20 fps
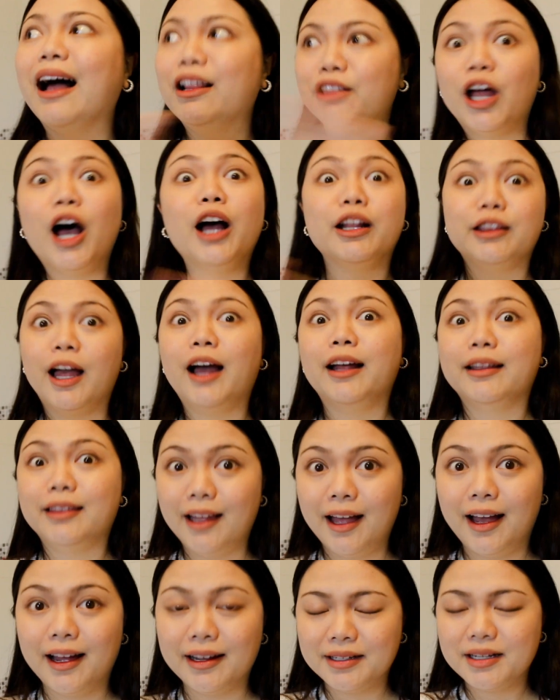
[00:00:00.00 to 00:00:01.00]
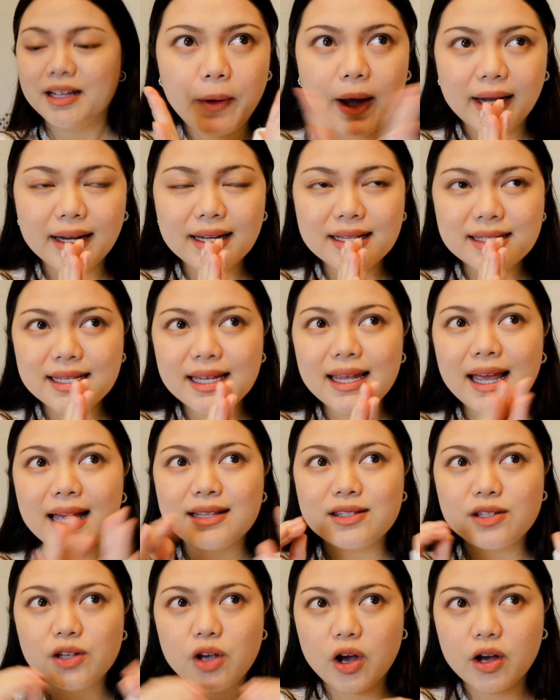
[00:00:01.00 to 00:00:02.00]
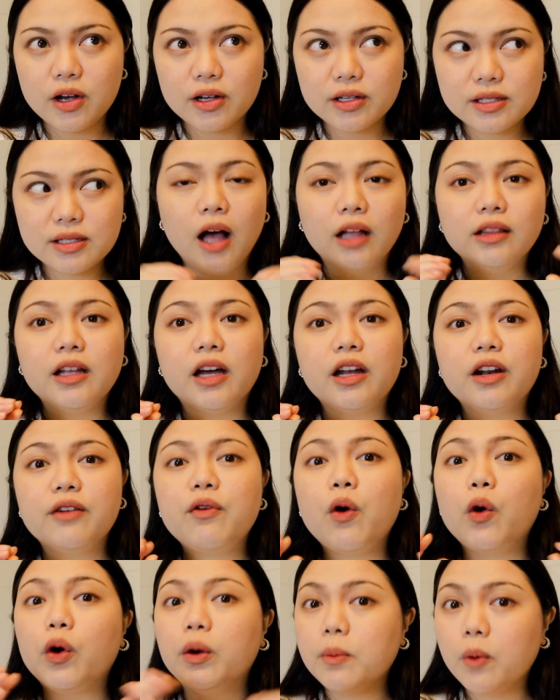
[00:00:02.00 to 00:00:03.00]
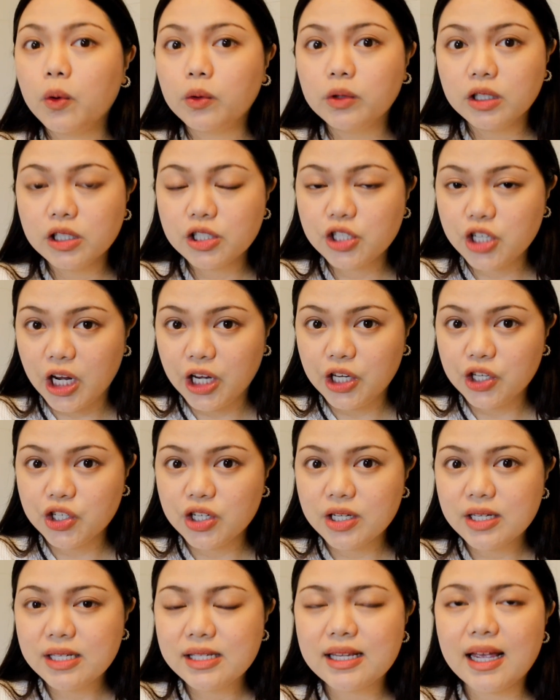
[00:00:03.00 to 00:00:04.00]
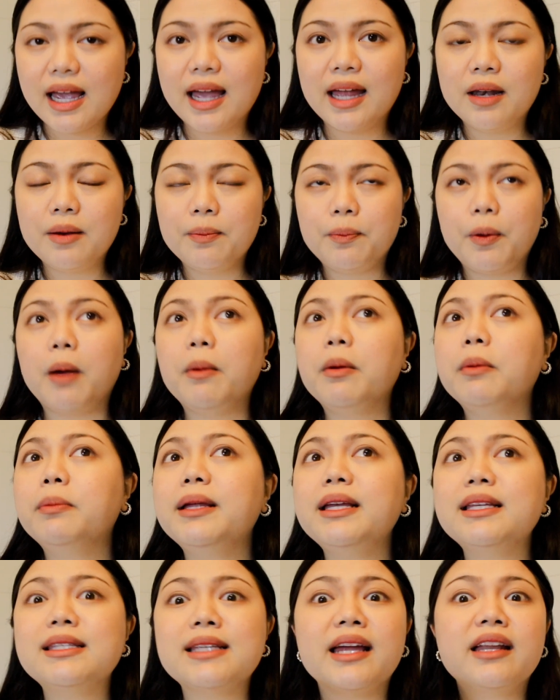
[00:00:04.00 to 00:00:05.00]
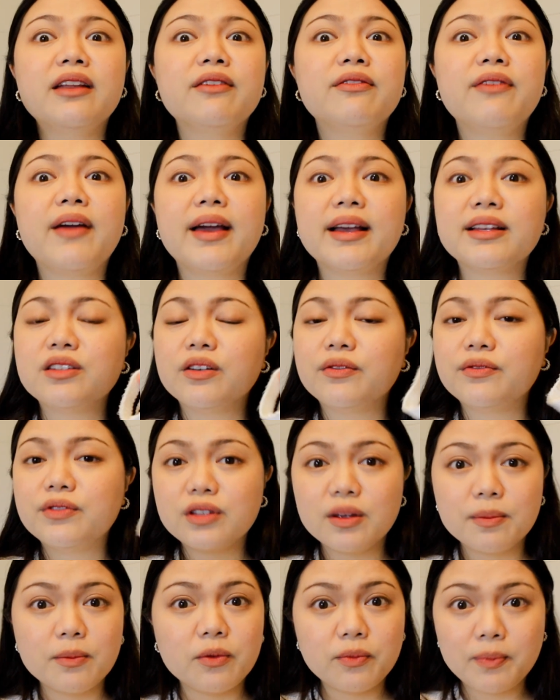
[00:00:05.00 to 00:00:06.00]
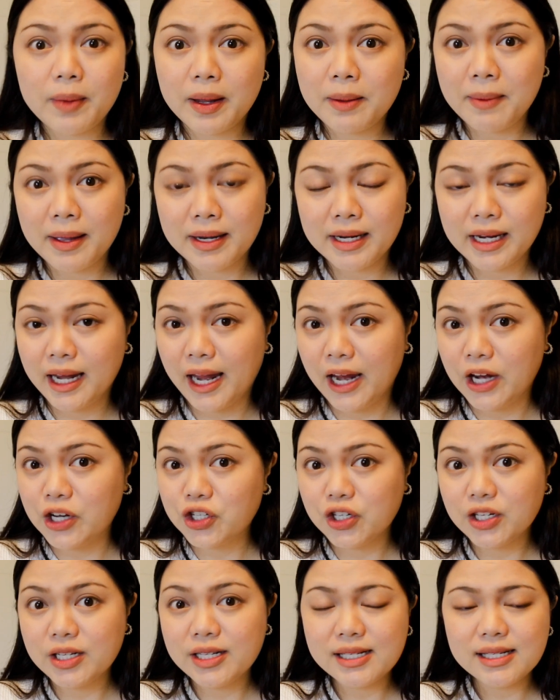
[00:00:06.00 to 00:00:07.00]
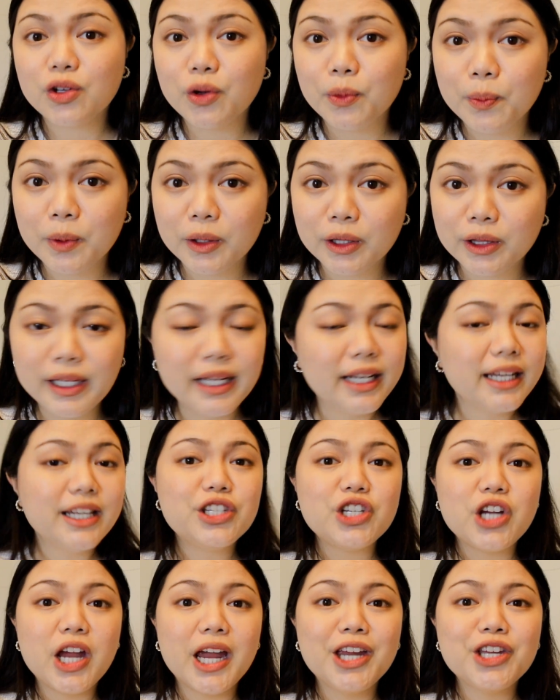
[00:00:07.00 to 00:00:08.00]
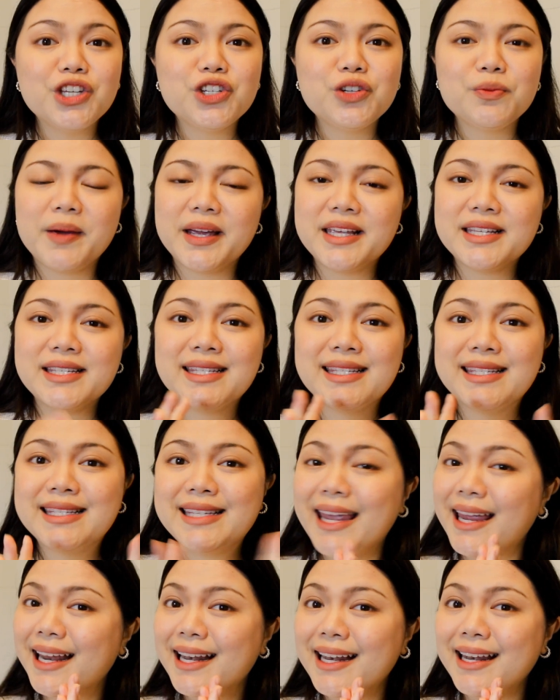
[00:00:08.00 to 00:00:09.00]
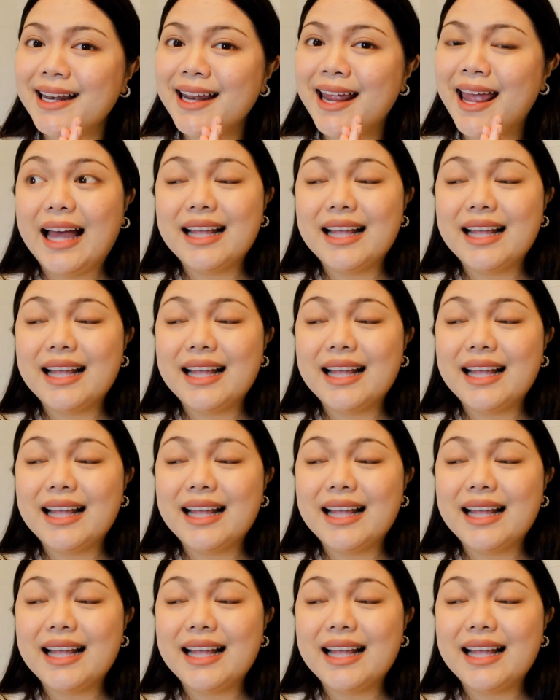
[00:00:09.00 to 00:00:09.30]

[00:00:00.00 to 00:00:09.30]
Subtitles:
a lot. Pregnancy has caused a lot of hormonal changes and probably side effects of some of my medications completely changed my skin.